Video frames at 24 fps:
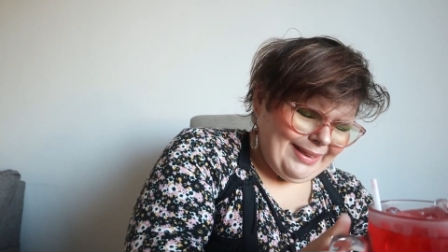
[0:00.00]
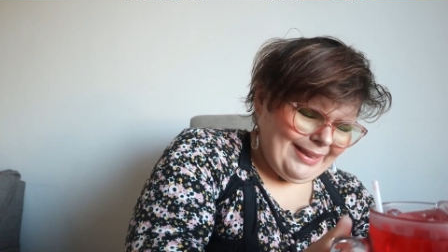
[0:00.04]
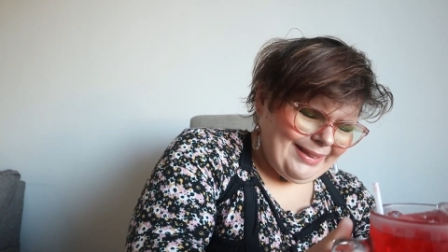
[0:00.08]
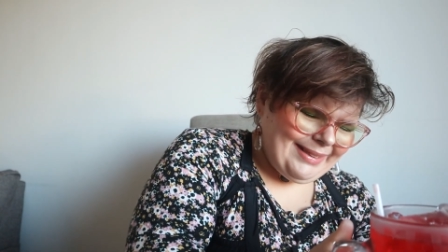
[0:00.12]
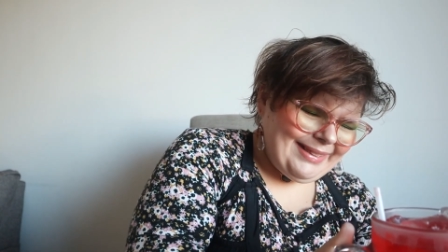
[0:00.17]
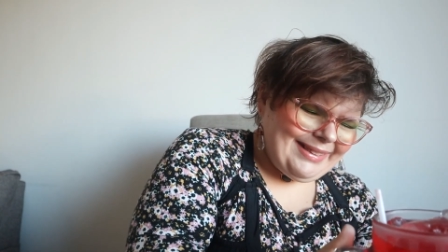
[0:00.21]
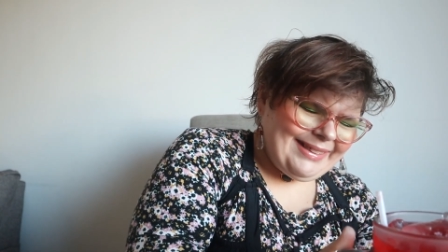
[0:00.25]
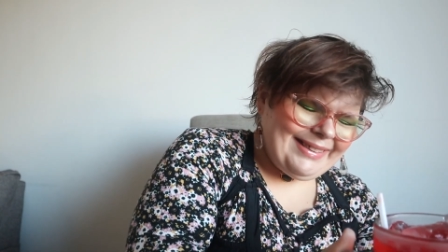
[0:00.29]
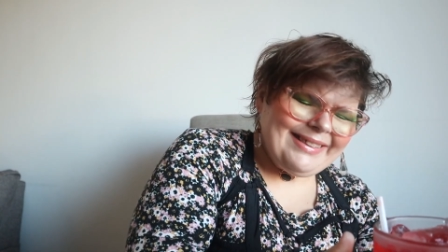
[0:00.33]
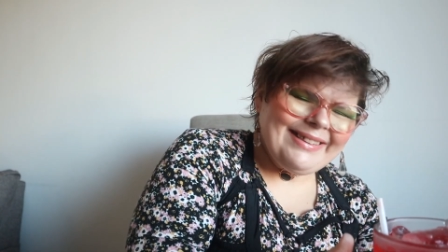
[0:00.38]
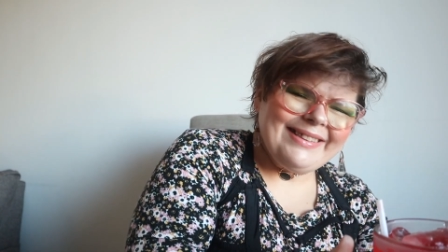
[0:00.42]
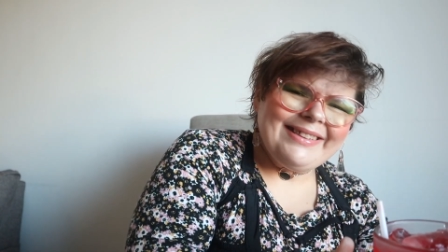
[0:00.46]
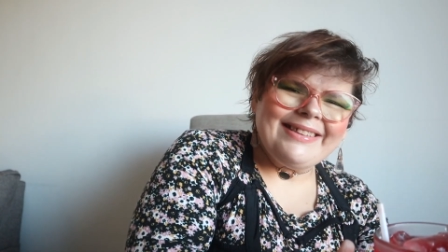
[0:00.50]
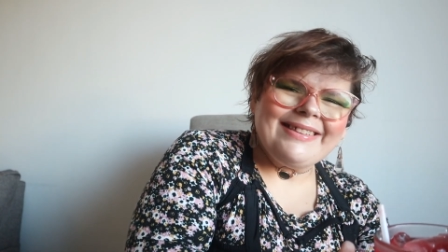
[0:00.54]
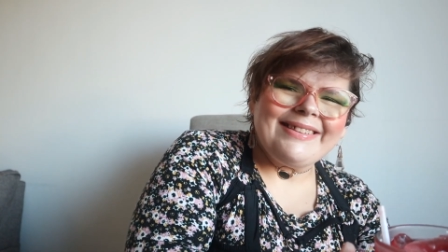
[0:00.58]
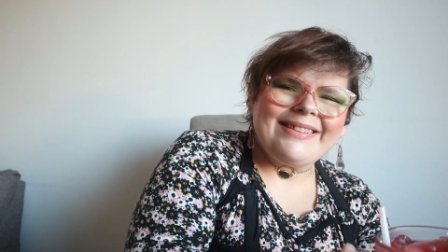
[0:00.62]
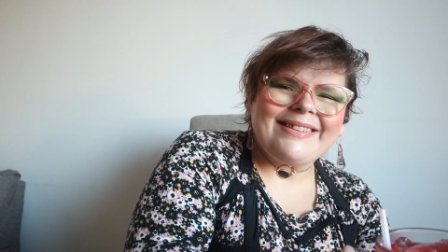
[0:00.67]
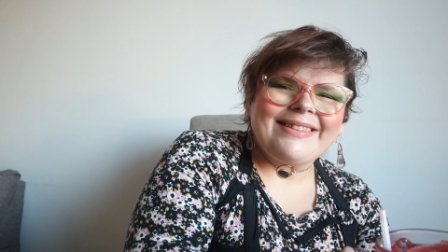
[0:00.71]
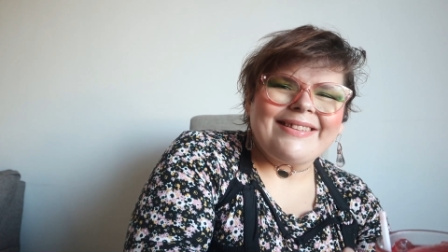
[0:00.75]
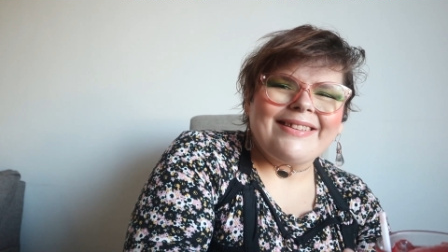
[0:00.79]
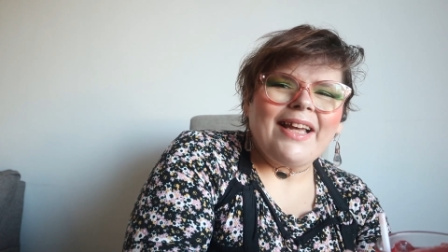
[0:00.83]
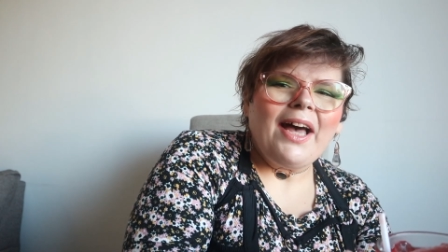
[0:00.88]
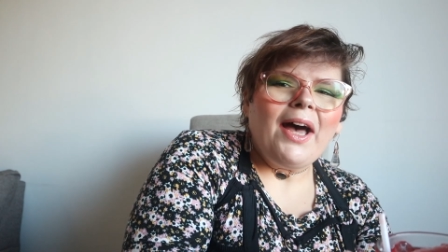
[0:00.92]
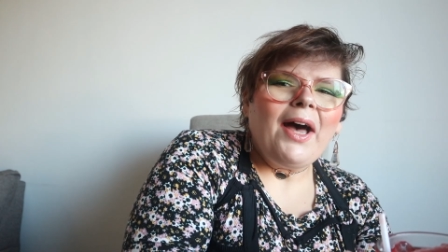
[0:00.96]
It
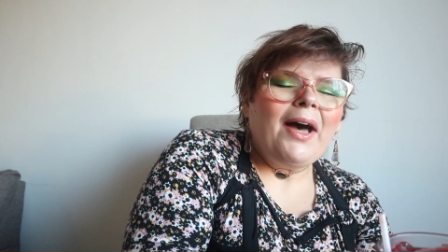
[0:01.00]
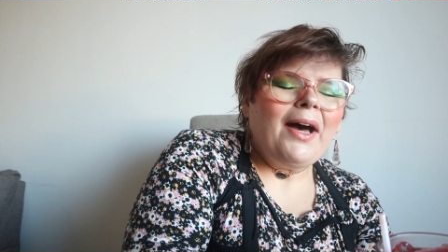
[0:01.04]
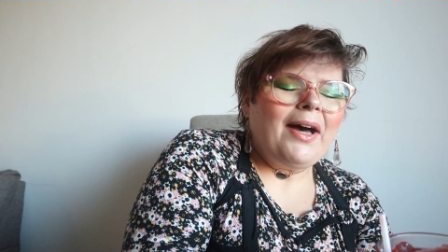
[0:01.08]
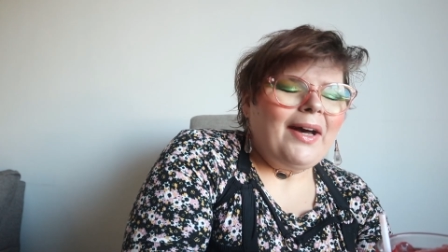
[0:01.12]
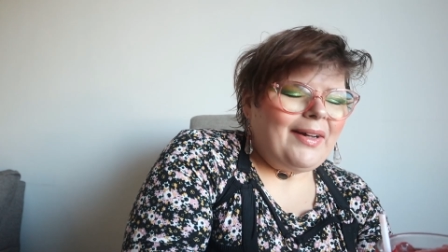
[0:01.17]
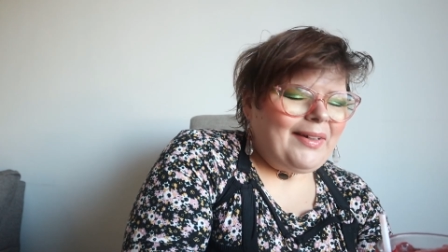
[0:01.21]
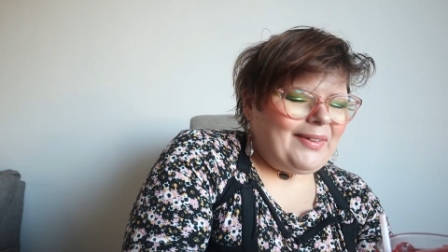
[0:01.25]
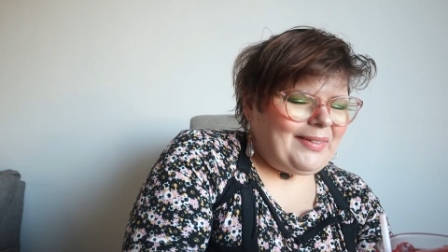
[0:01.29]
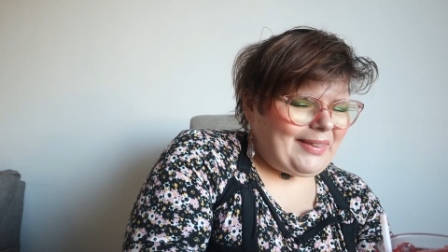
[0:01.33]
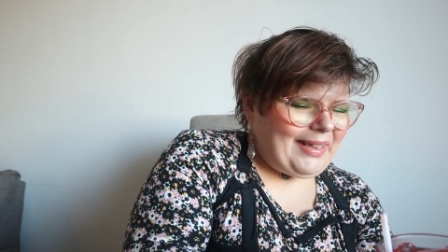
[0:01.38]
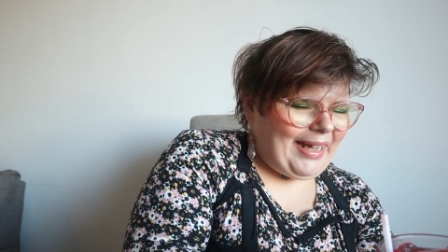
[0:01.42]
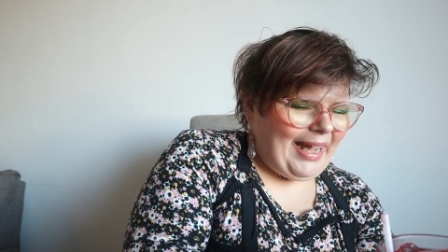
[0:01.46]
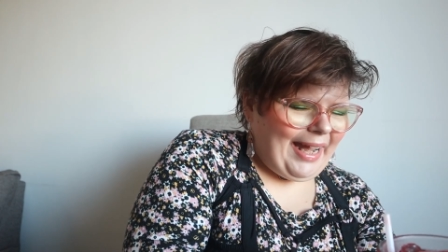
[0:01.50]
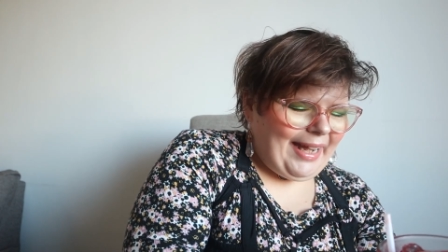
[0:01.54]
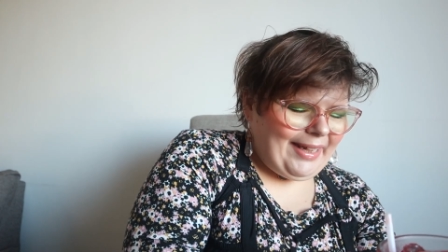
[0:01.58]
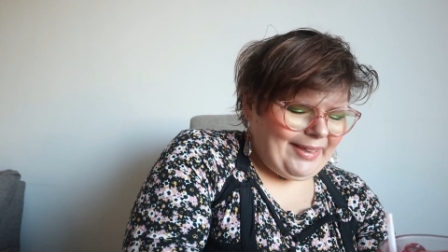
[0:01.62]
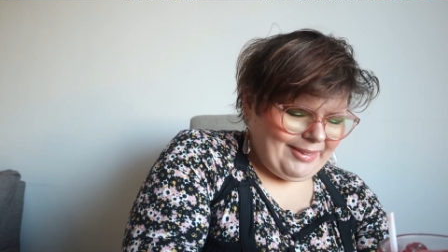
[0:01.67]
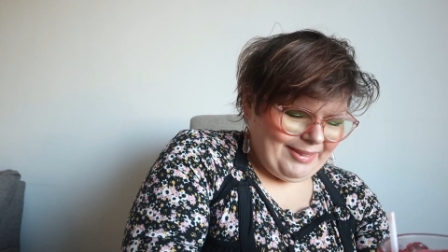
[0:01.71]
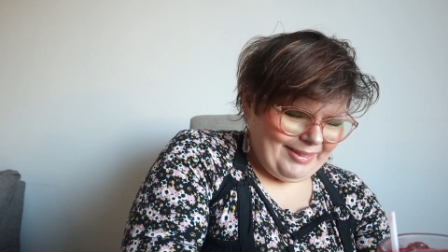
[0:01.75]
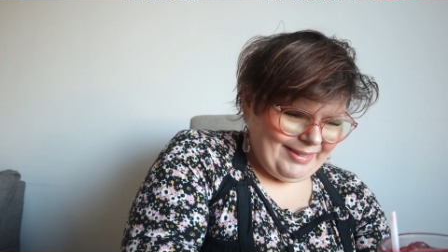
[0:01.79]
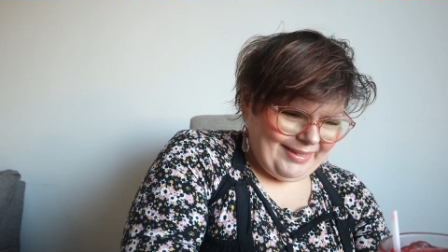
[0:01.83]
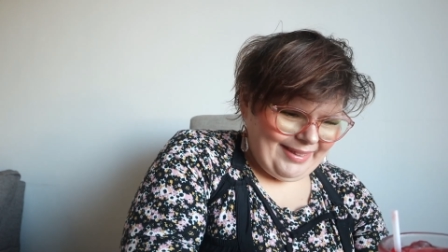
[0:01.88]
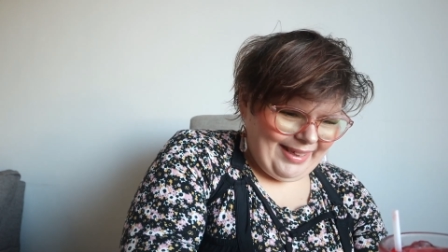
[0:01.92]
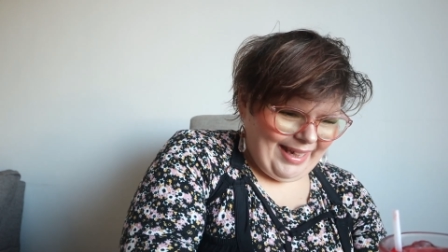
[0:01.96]
is,
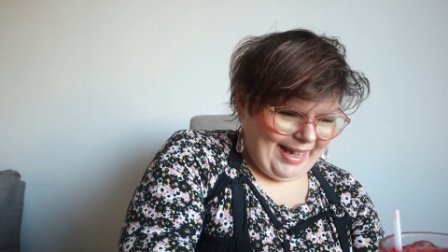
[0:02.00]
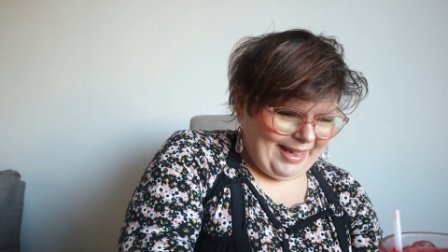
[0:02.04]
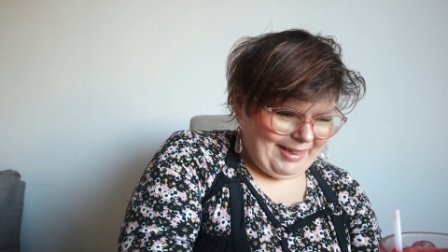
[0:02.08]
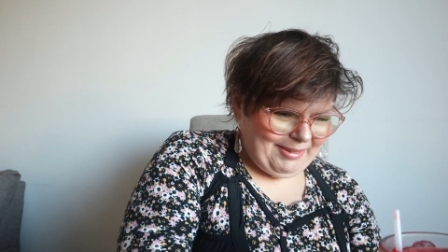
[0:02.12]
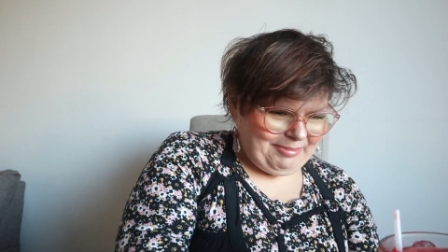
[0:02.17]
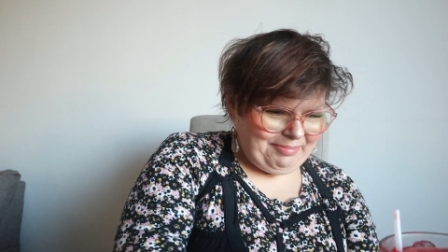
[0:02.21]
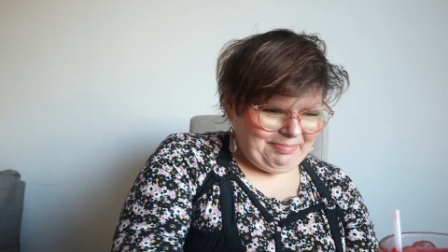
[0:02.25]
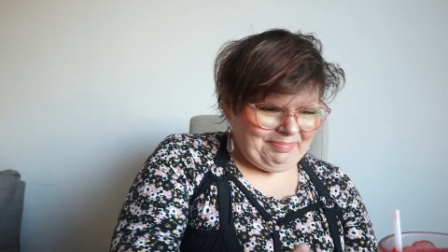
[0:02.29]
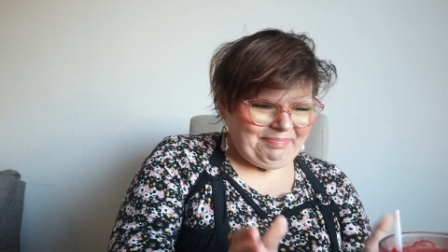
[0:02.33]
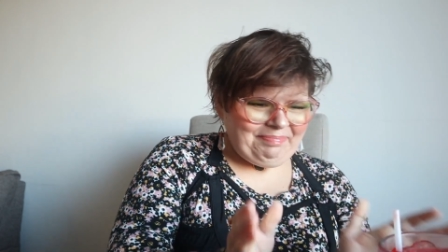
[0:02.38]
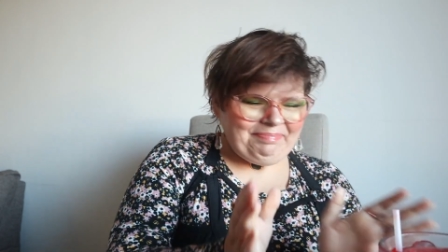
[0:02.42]
okay, okay.